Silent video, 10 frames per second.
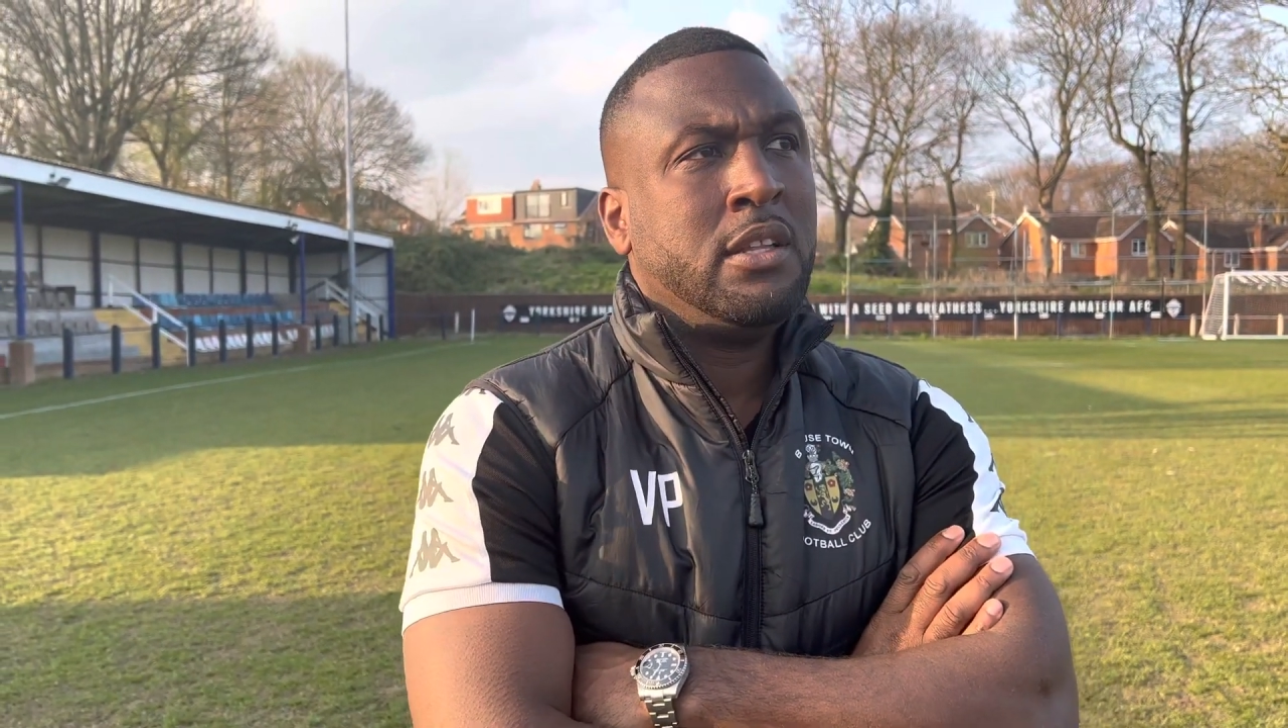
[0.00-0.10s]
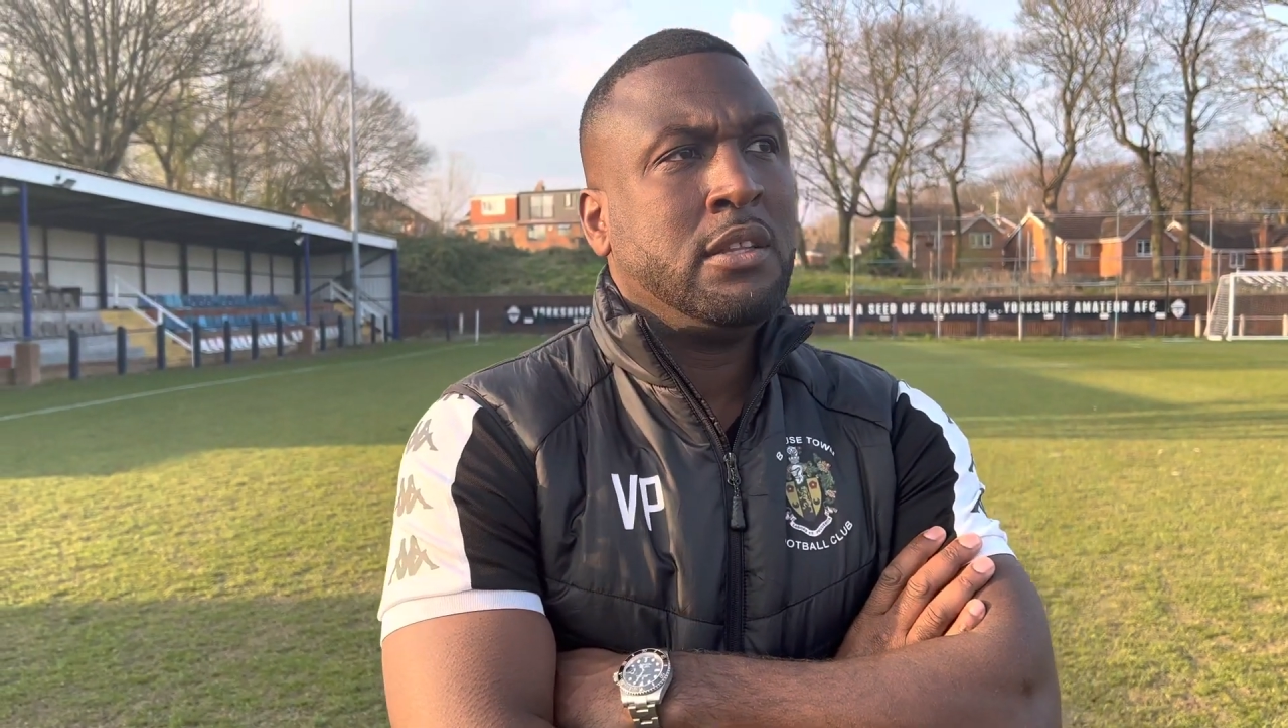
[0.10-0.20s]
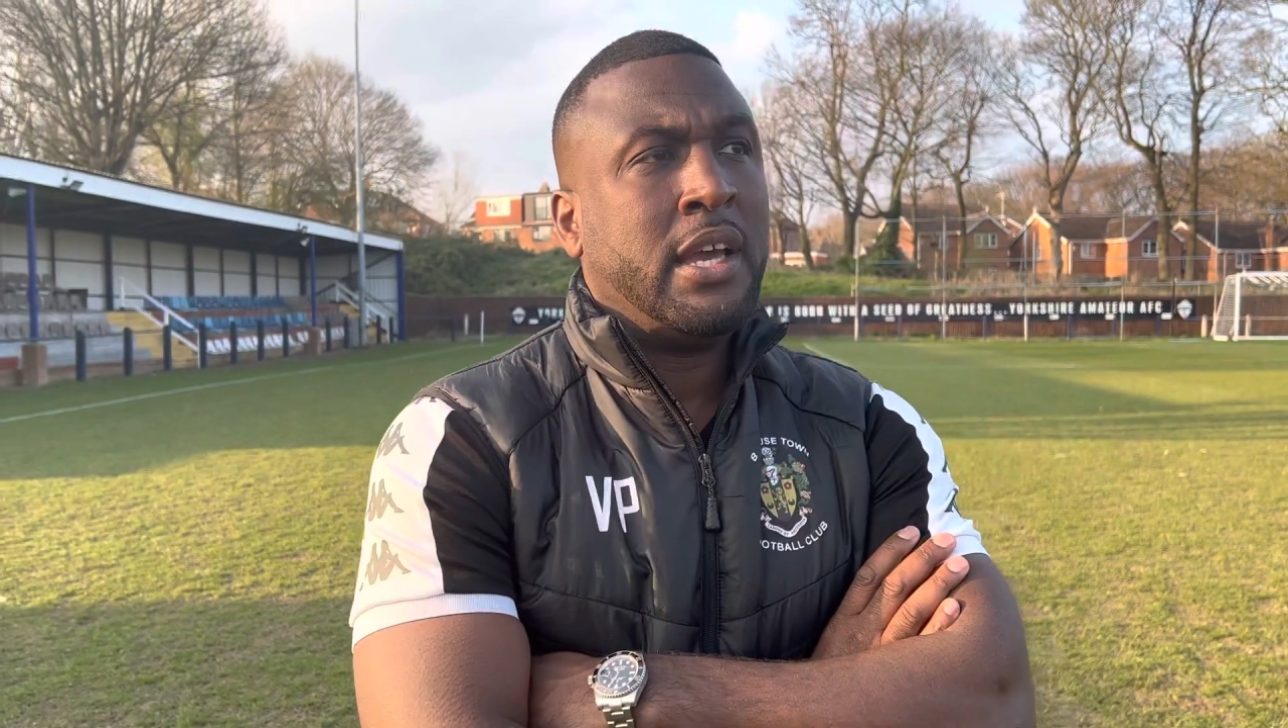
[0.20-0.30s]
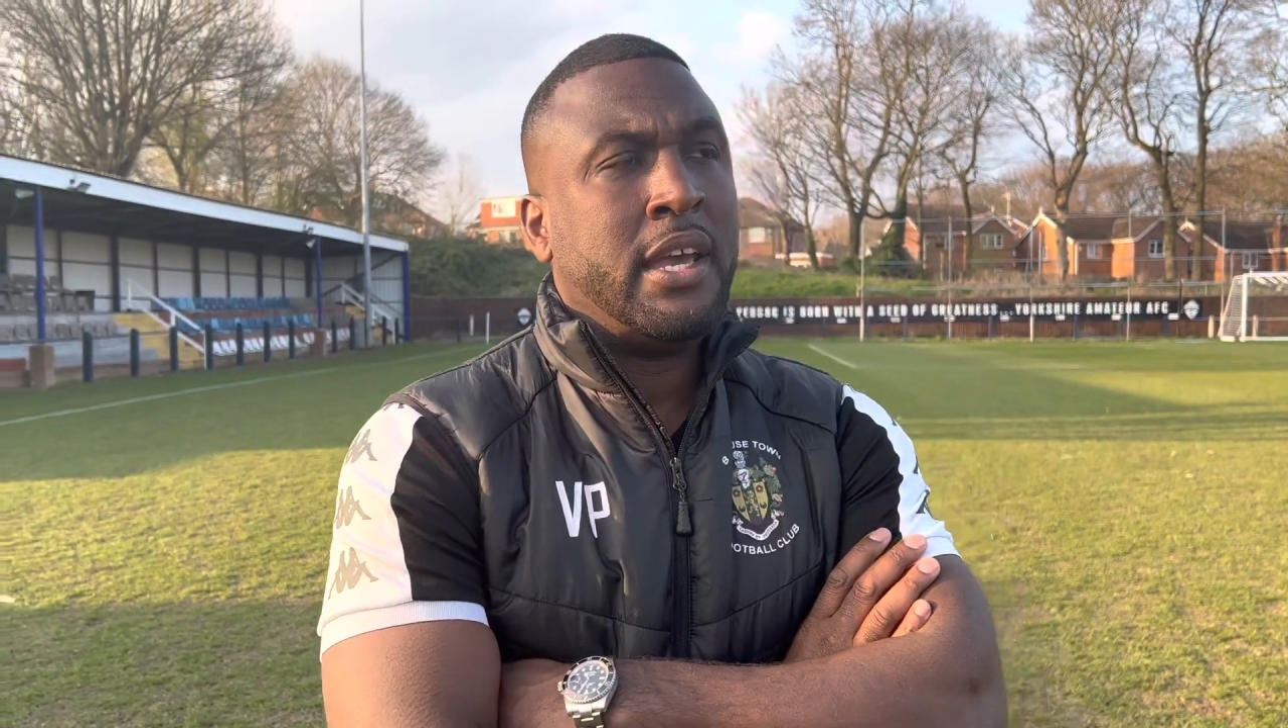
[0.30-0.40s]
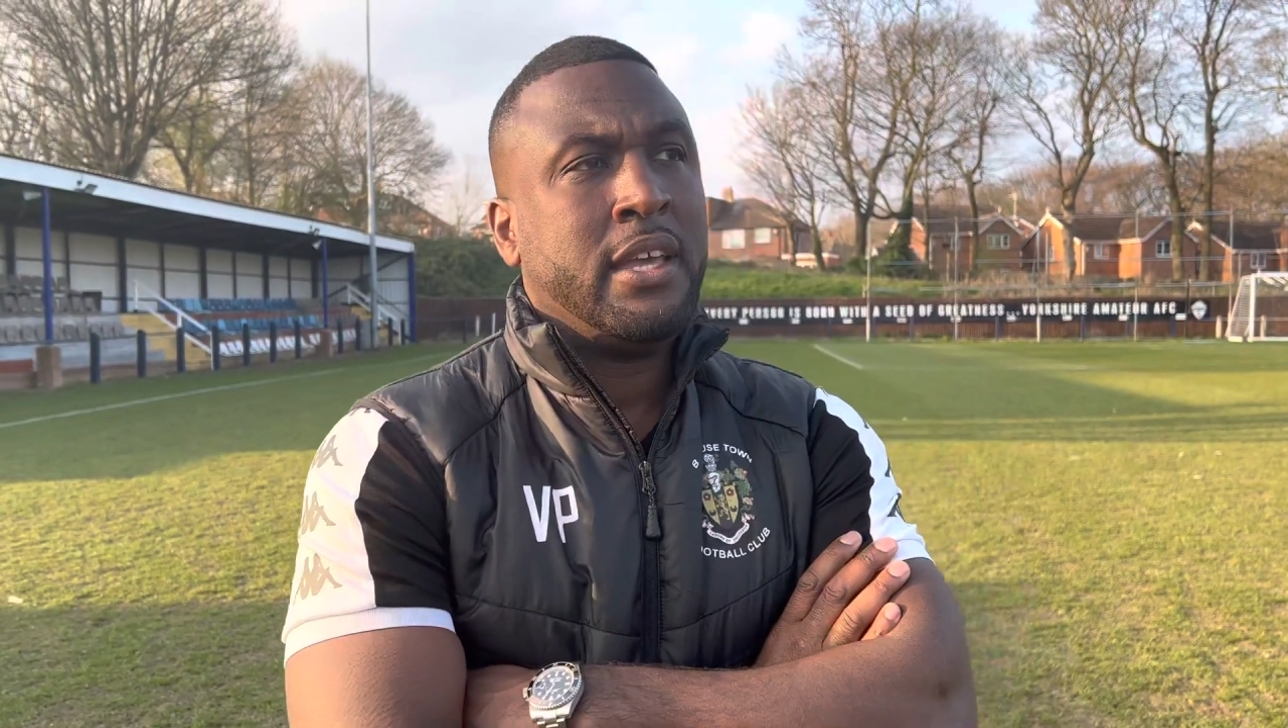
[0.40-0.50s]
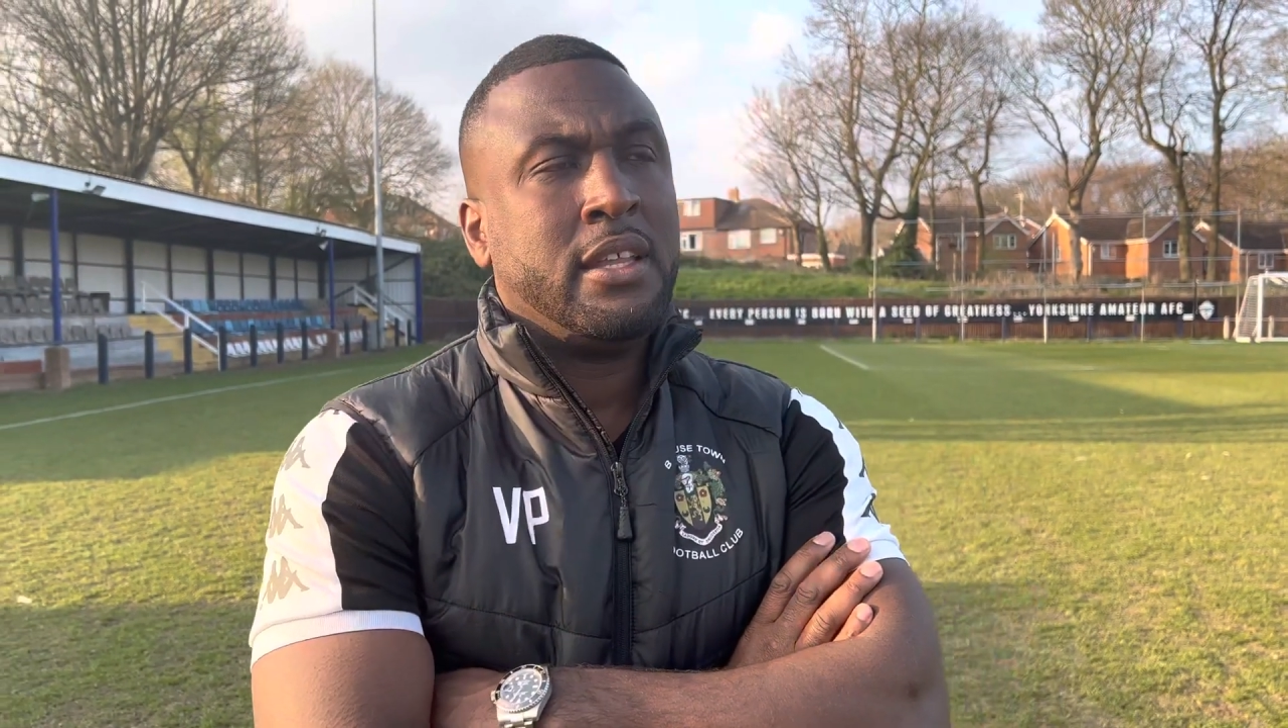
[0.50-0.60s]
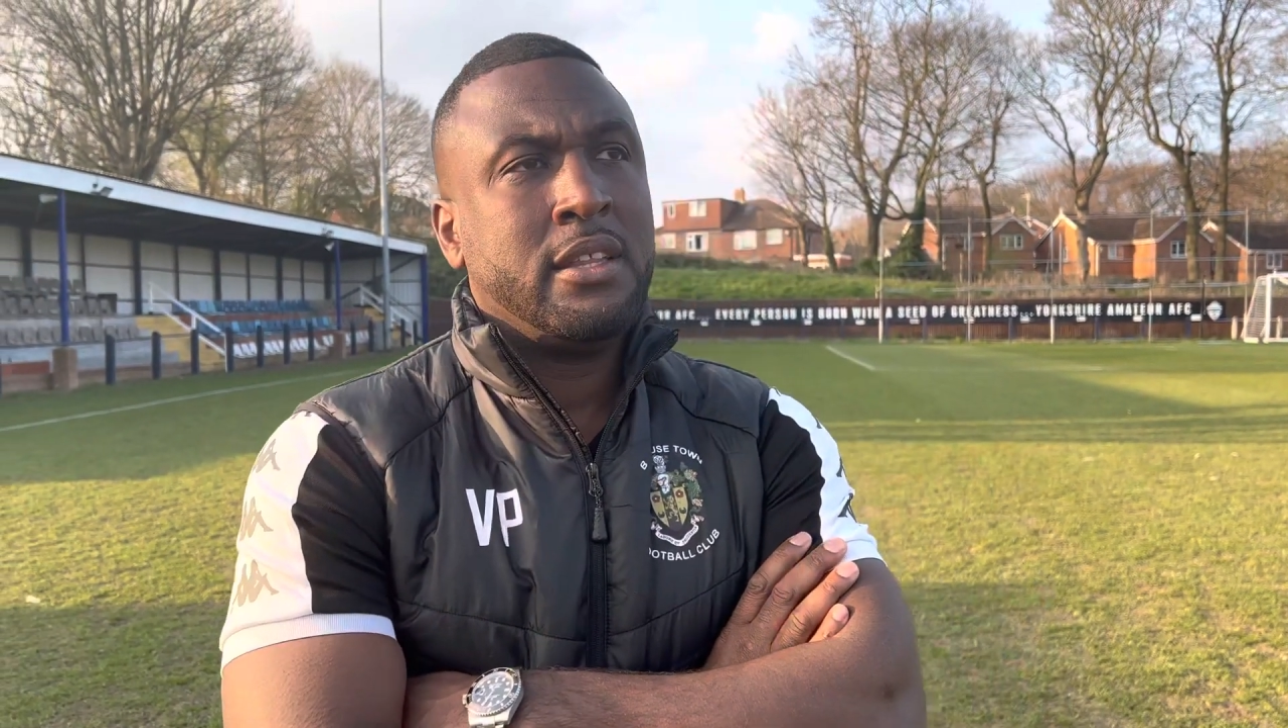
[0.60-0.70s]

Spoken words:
They